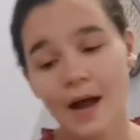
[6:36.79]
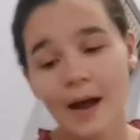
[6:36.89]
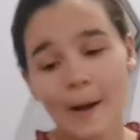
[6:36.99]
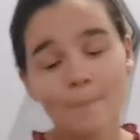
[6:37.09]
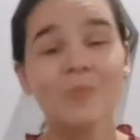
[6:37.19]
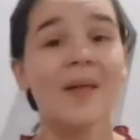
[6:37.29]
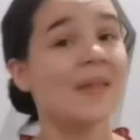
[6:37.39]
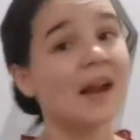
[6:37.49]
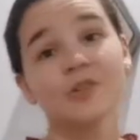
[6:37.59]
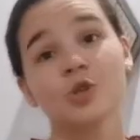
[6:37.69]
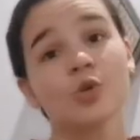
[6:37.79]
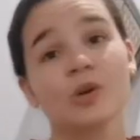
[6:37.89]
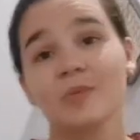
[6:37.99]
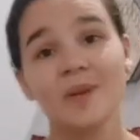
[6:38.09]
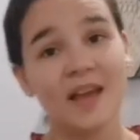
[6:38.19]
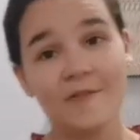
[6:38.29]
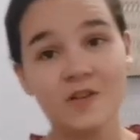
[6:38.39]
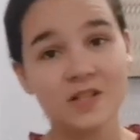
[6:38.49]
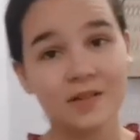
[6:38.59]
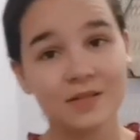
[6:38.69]
and that I took with me every
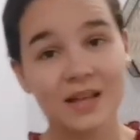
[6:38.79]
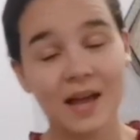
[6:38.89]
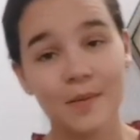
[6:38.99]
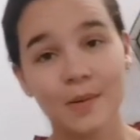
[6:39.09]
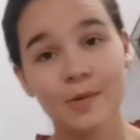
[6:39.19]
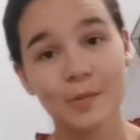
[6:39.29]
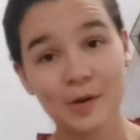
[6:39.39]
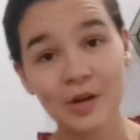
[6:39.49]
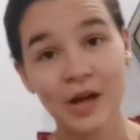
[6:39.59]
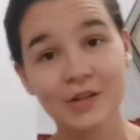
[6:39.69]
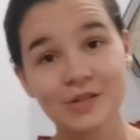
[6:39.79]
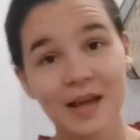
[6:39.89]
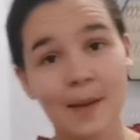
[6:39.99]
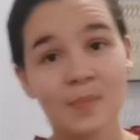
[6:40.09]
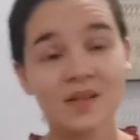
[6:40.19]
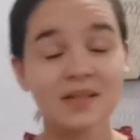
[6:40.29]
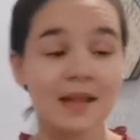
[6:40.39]
single day when we were going to campus.